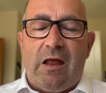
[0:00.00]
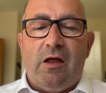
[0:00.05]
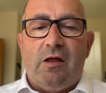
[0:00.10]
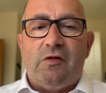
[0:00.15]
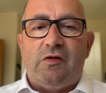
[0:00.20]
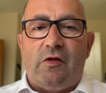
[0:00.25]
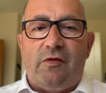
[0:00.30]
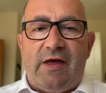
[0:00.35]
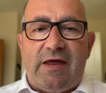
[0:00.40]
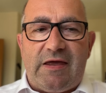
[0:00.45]

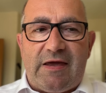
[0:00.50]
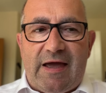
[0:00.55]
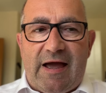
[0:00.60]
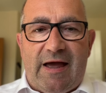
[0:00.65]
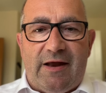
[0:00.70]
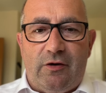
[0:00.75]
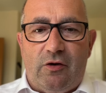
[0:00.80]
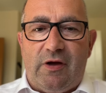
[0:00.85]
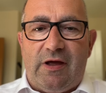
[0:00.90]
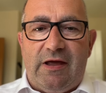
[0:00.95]
So they
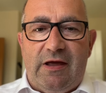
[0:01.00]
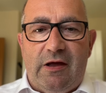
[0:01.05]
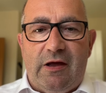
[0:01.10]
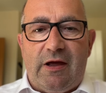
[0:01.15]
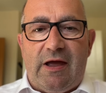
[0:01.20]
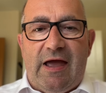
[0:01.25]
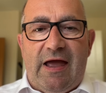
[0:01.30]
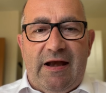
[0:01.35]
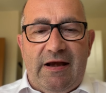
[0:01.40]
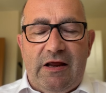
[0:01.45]
cannot
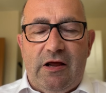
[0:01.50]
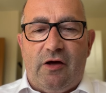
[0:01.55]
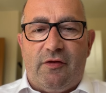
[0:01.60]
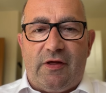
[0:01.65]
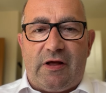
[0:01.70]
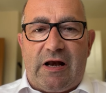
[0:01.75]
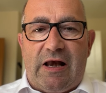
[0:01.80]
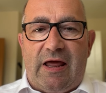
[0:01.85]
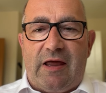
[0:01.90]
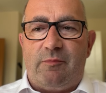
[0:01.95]
hear any other
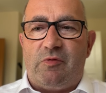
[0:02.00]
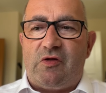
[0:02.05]
claim.